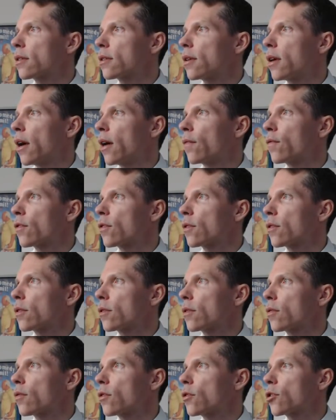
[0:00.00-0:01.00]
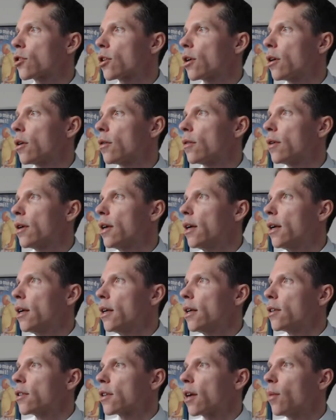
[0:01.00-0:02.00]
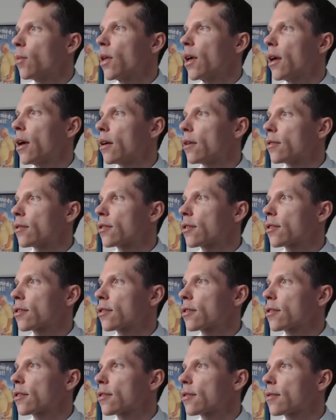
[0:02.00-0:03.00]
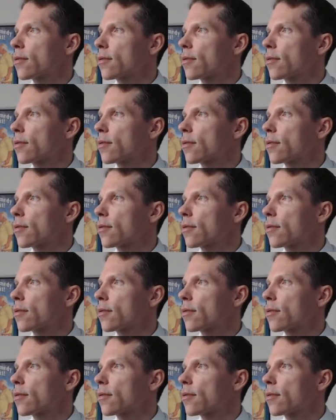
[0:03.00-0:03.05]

after the show. Something else